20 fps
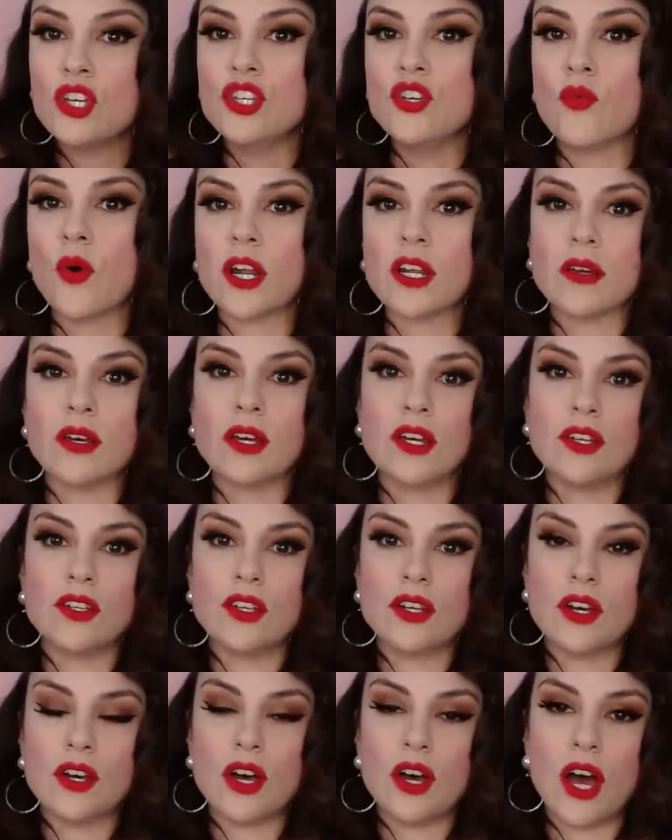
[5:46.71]
I
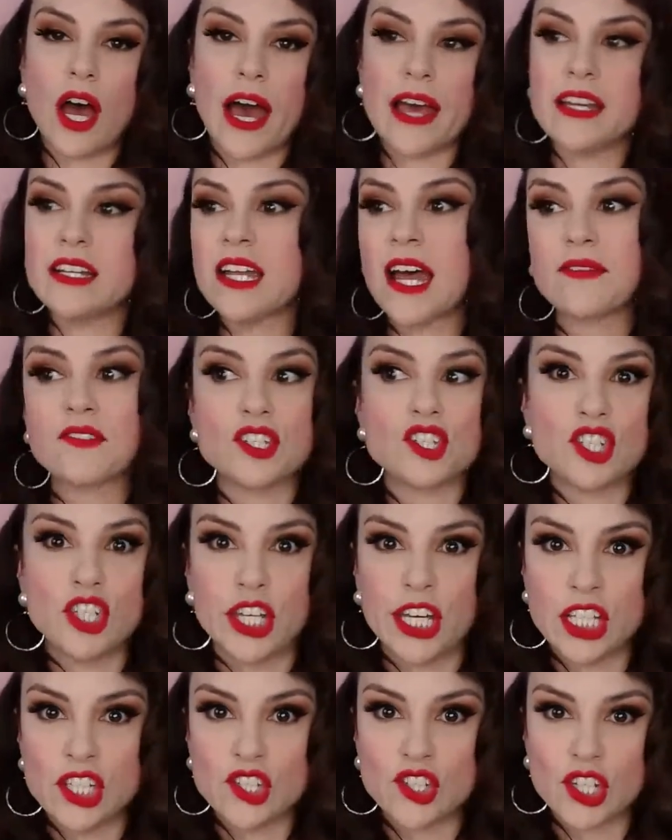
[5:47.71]
didn't have to
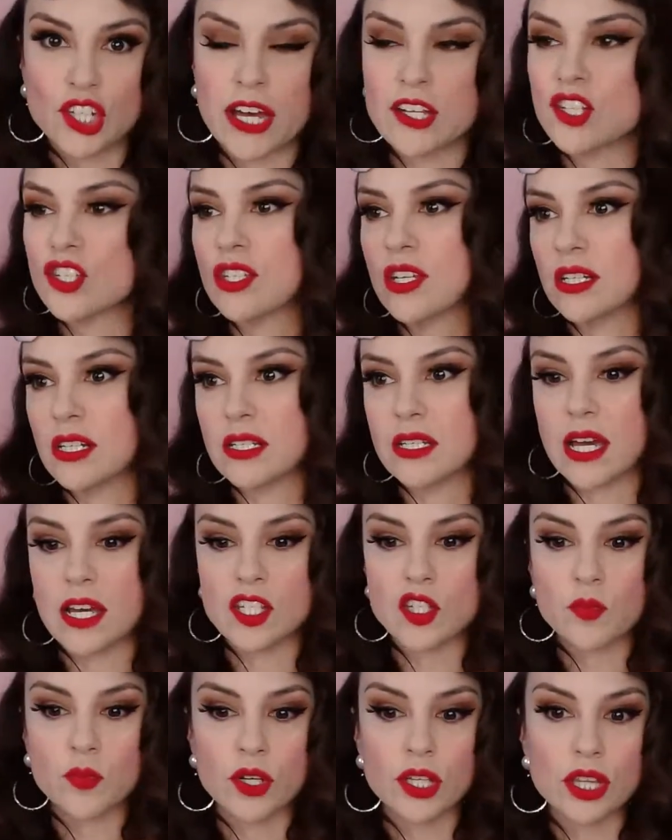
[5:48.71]
change. I just did a
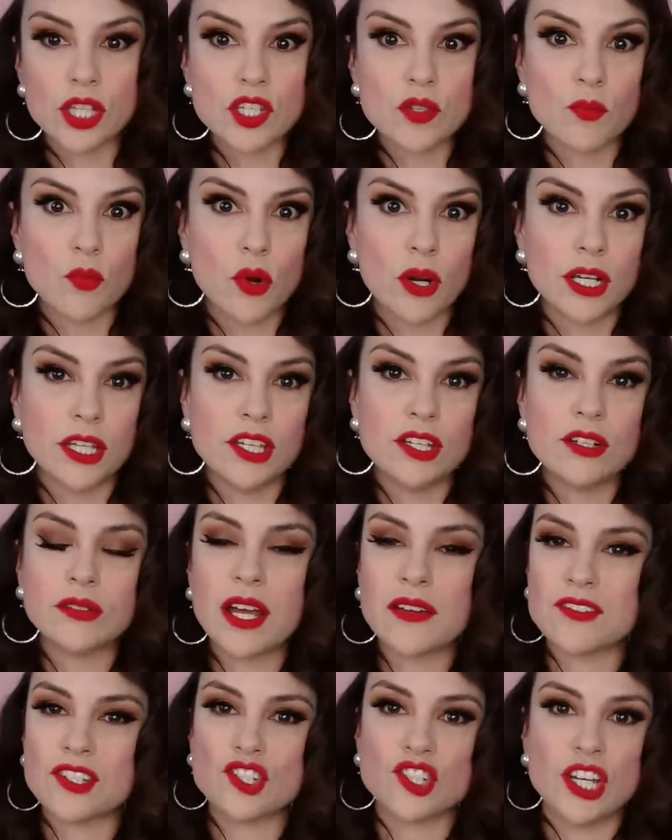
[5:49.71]
test print this morning. You don't
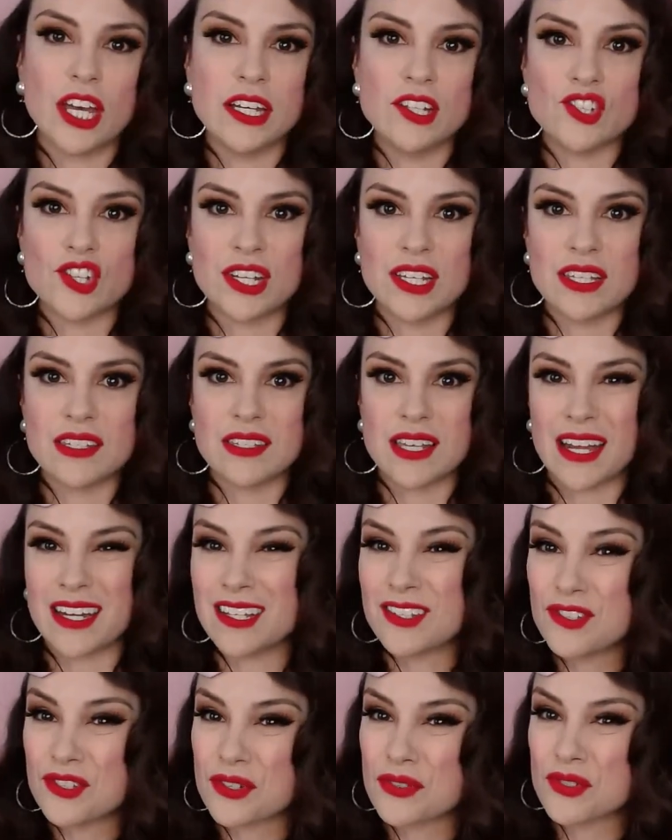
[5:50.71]
have to change any
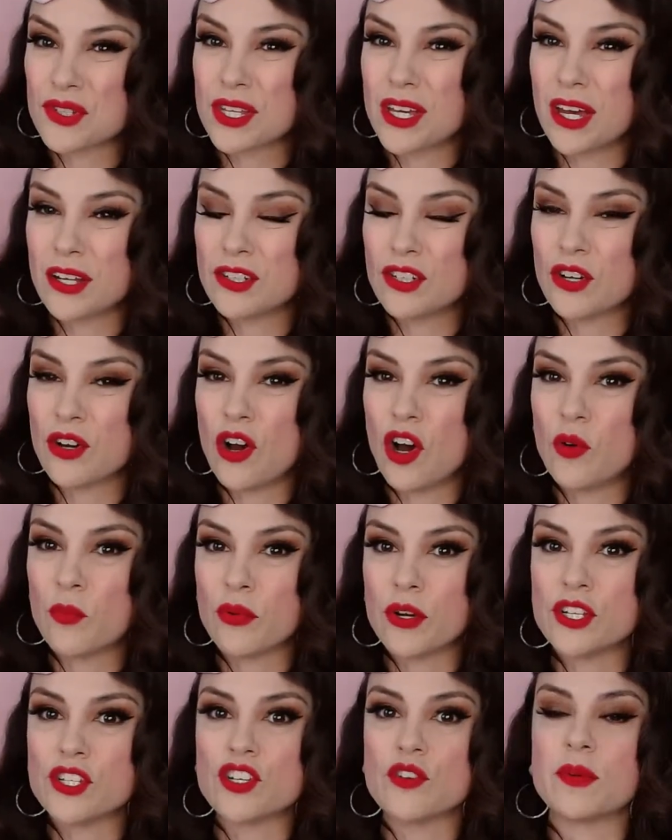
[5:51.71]
settings usually on your home
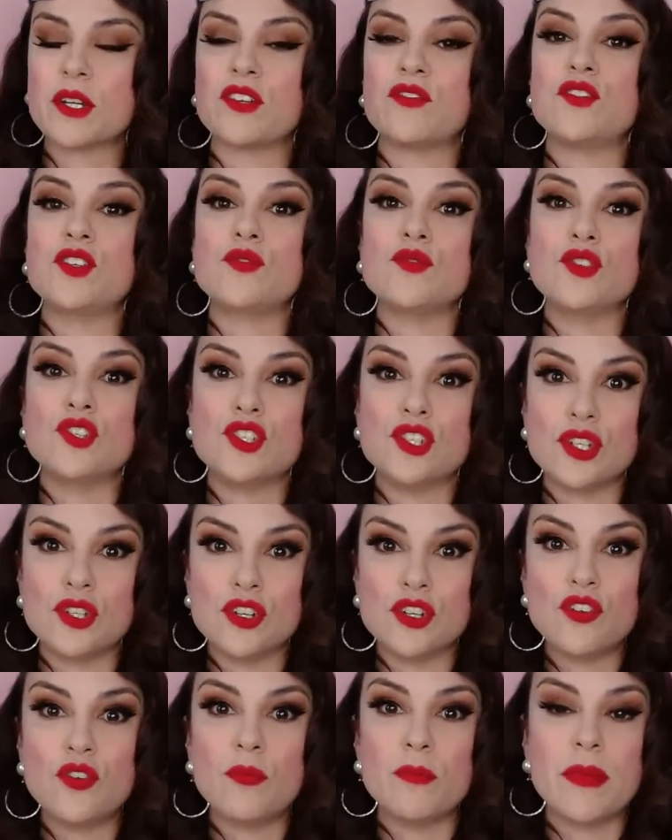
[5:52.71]
printer, but if you
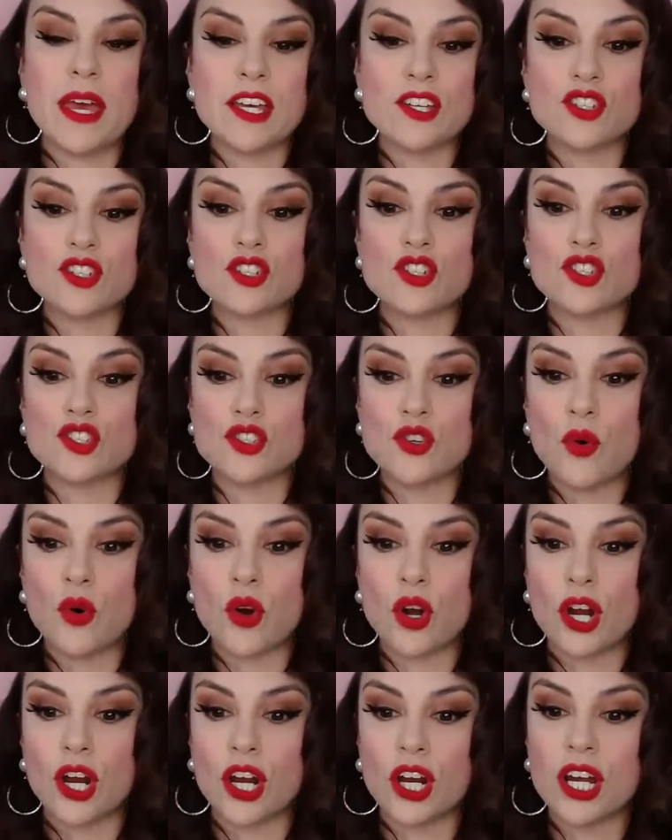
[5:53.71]
do, make
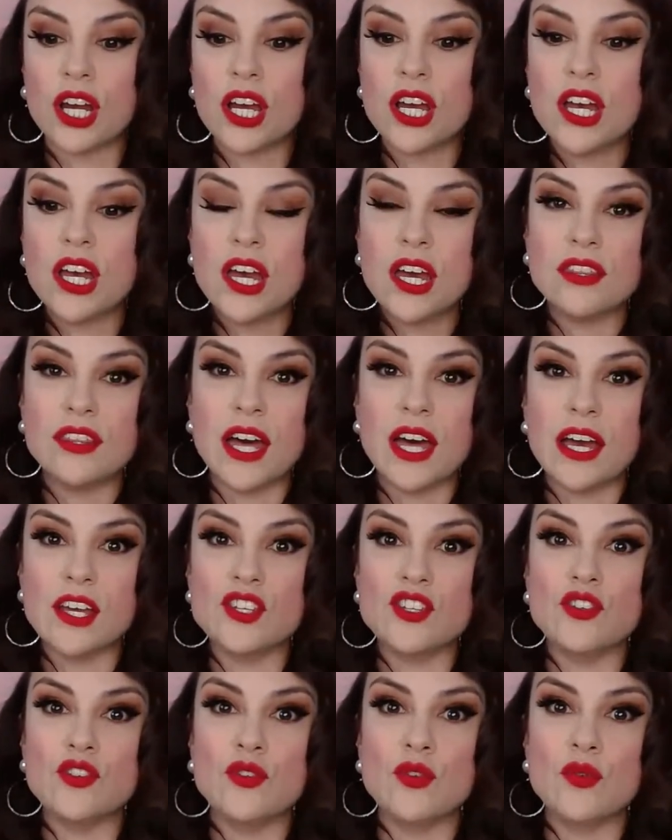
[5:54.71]
sure that
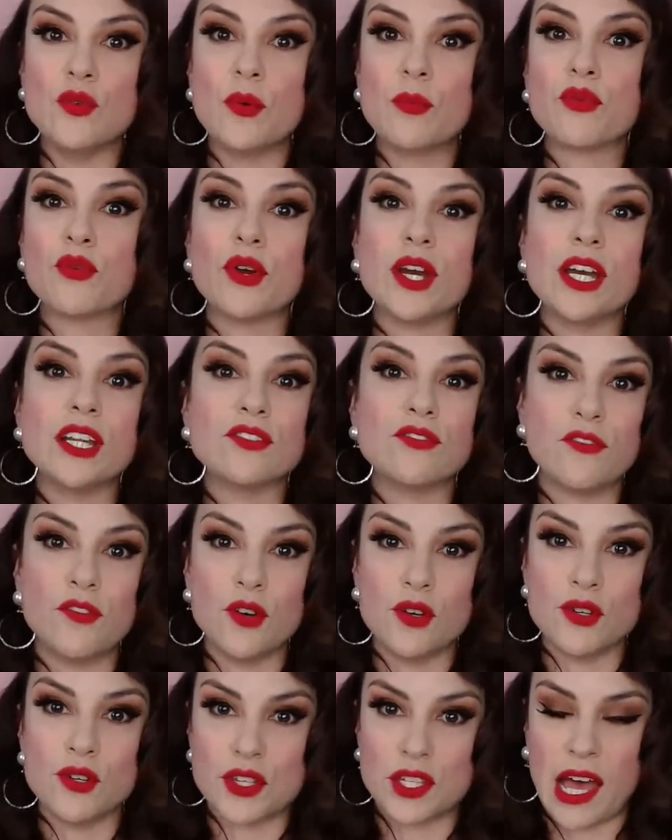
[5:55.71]
you print
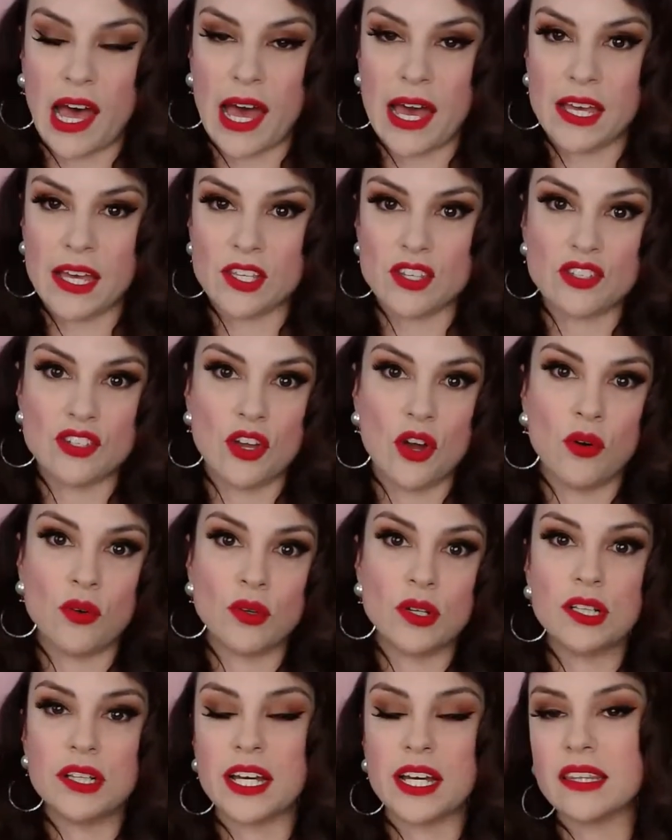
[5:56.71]
full size.
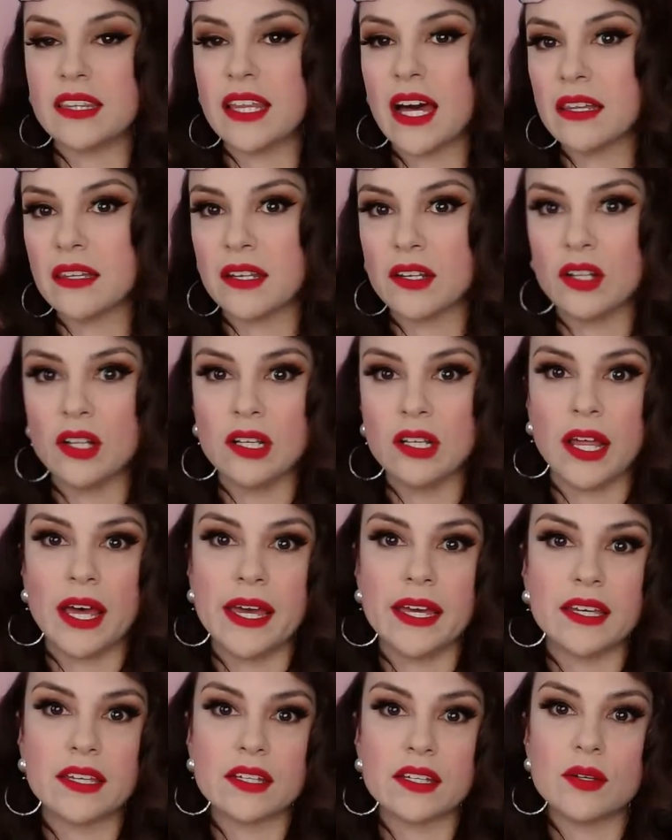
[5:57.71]
Don't click that little
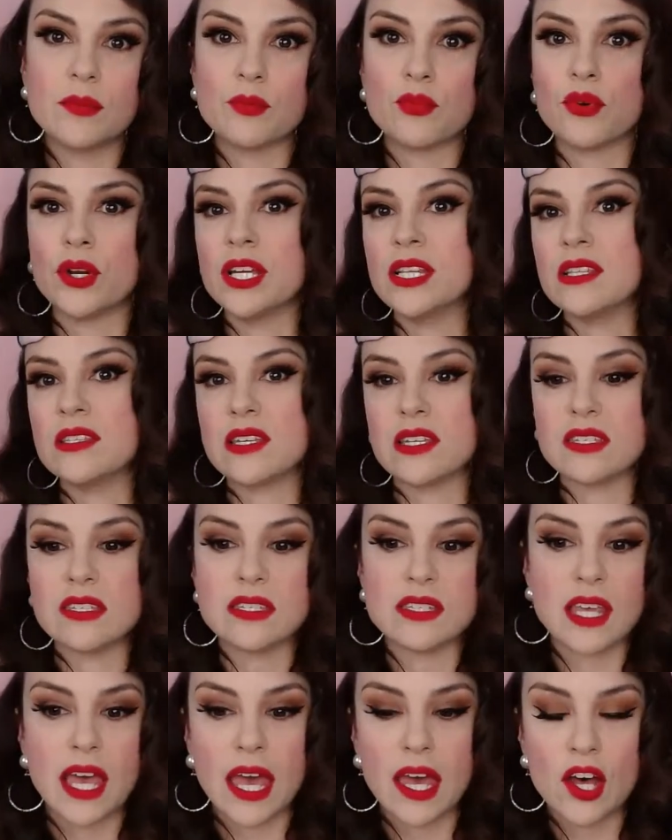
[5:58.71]
like print to
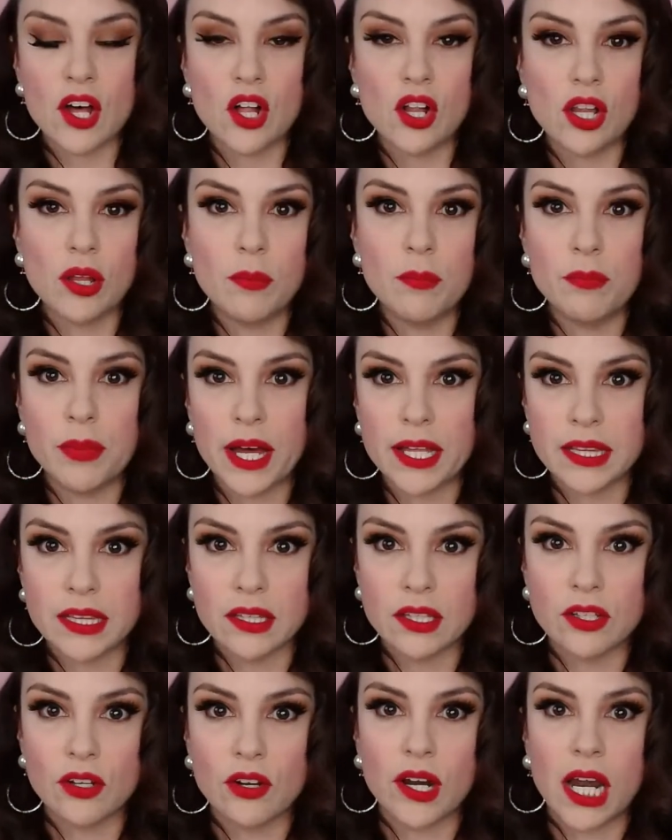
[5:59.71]
scale
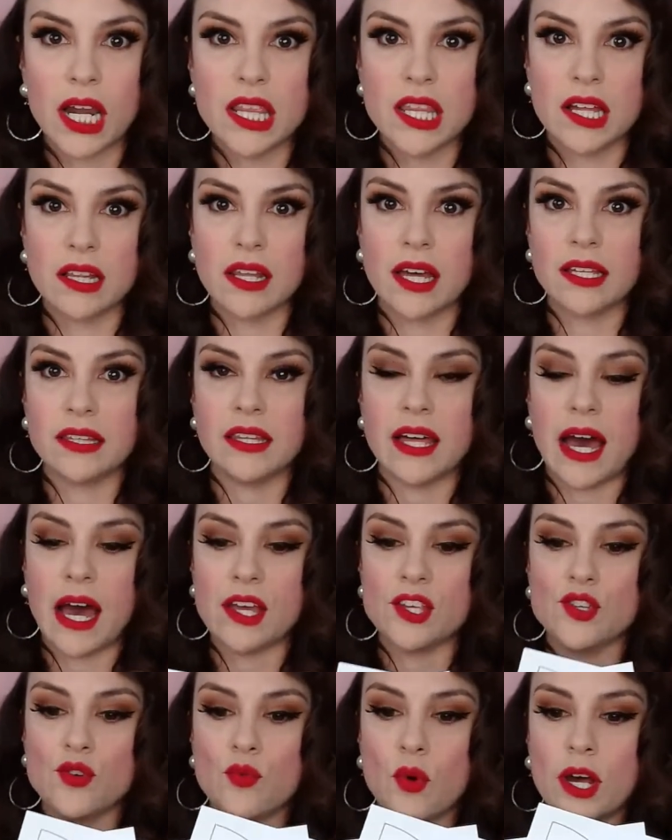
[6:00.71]
button or anything like
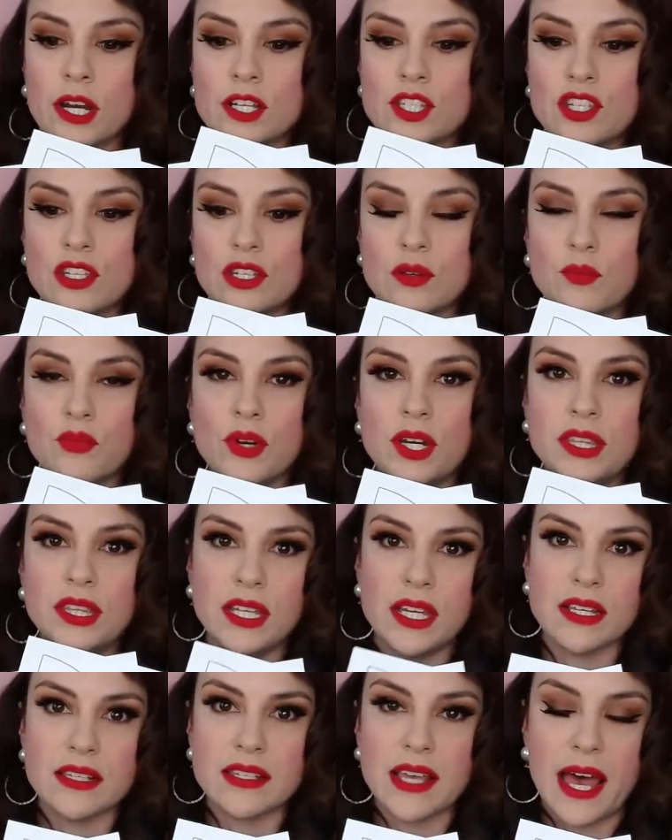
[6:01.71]
that. You want it to print
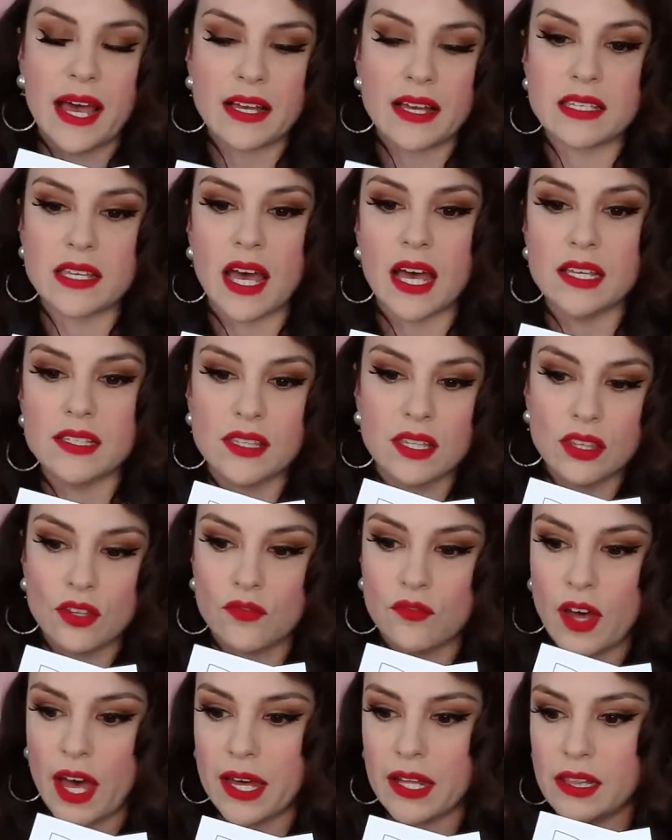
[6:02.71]
the exact size that the
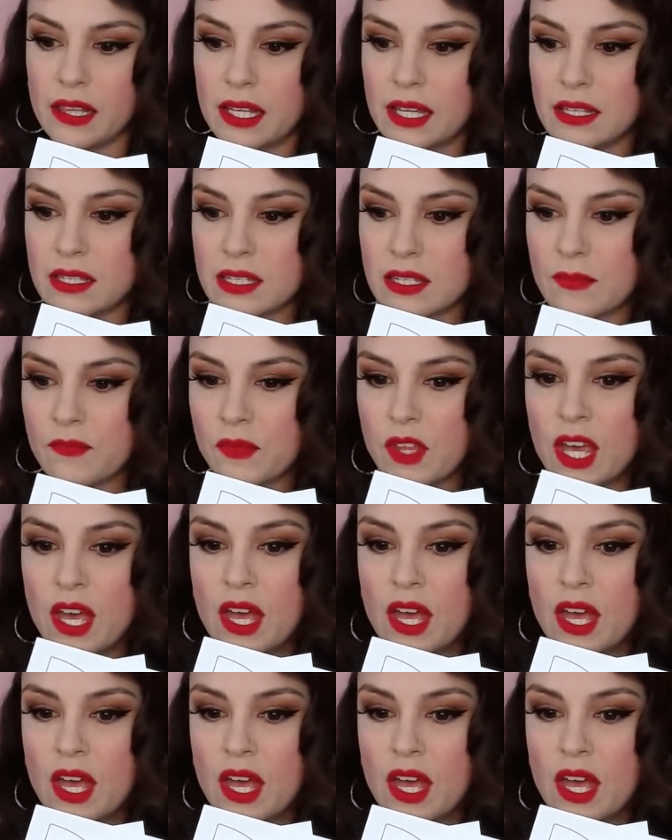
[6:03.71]
file is.